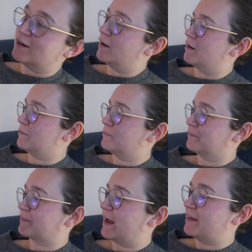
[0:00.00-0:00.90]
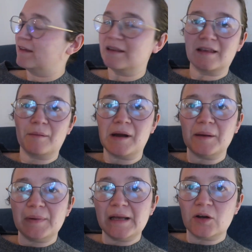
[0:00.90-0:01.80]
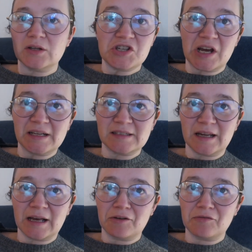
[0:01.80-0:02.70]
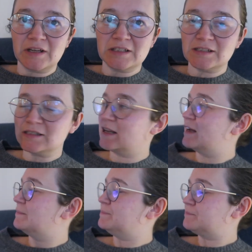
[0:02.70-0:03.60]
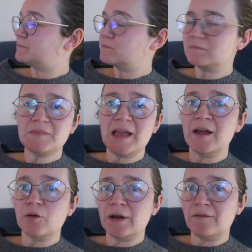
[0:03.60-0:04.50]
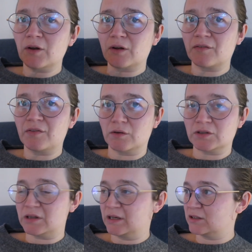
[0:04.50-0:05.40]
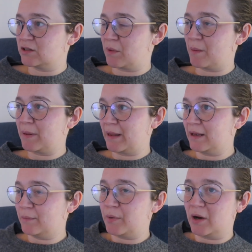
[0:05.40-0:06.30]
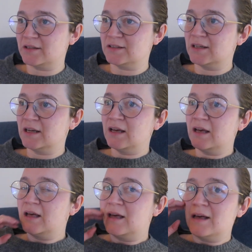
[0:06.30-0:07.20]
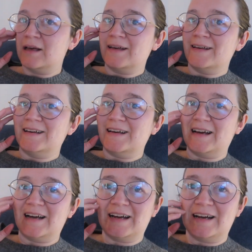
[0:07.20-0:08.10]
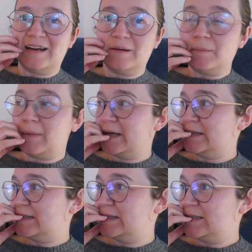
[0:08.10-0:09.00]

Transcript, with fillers: um, I think there might be a good chance that I could finish it today. I don't have a lot of th things on my plate, but uh, my